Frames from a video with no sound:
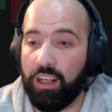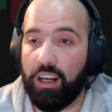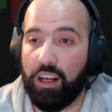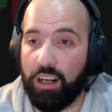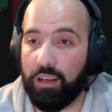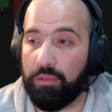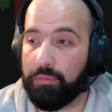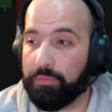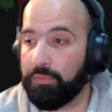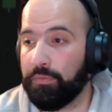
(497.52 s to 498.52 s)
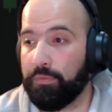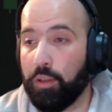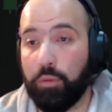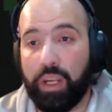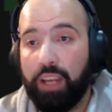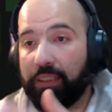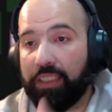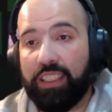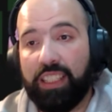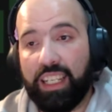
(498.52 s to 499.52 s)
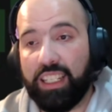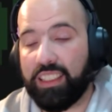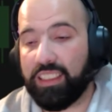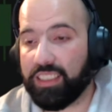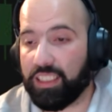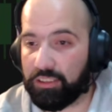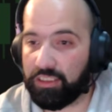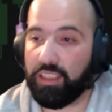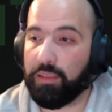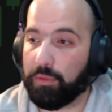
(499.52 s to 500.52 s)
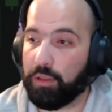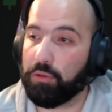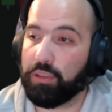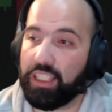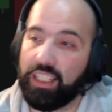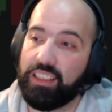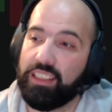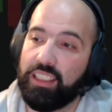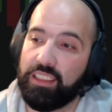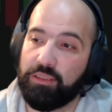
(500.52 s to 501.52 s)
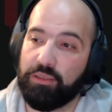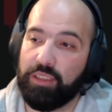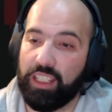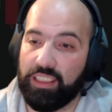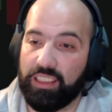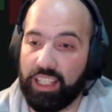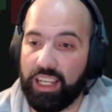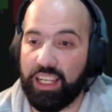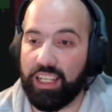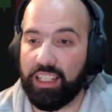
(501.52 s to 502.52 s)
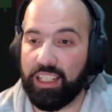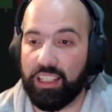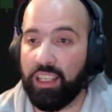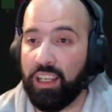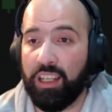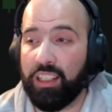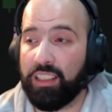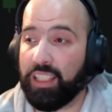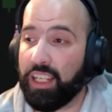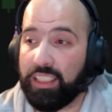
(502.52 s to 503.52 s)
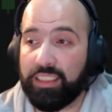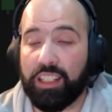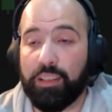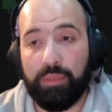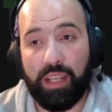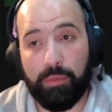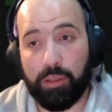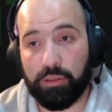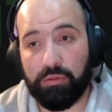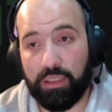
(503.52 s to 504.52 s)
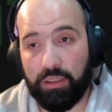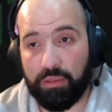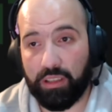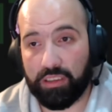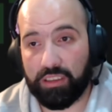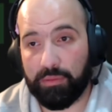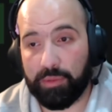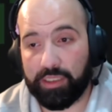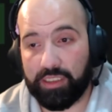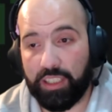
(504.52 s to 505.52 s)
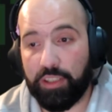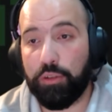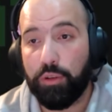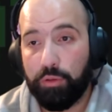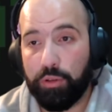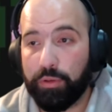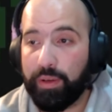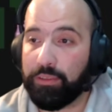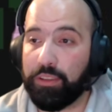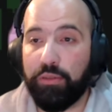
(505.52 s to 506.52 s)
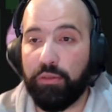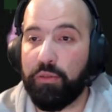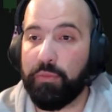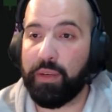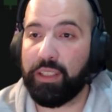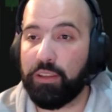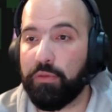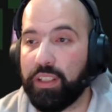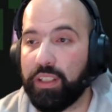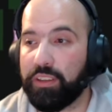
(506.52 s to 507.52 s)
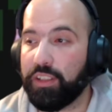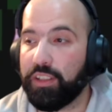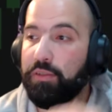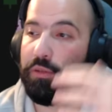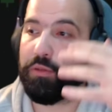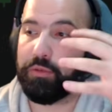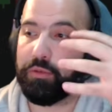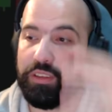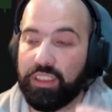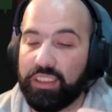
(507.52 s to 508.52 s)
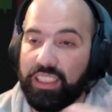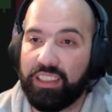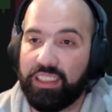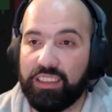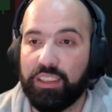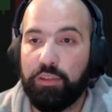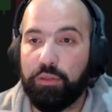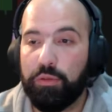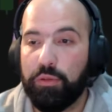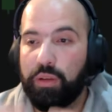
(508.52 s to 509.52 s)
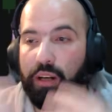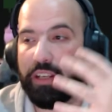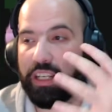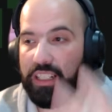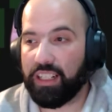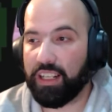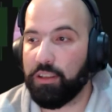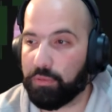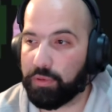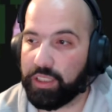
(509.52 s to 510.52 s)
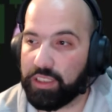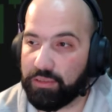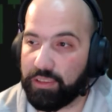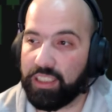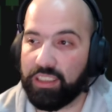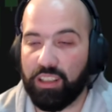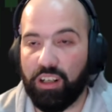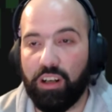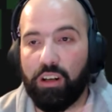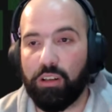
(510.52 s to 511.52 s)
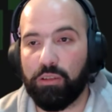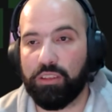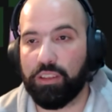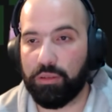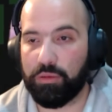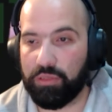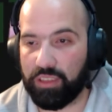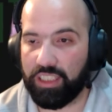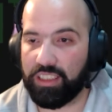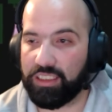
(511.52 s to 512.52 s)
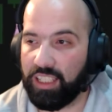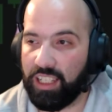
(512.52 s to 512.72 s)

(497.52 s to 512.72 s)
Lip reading: Um, we have a dedicated sales team. Cody can attest to that. They set up demos with new customers. They show you around. They show you MetaTrader. They show you the settings. They show you how Galileo works, right? All the cool things.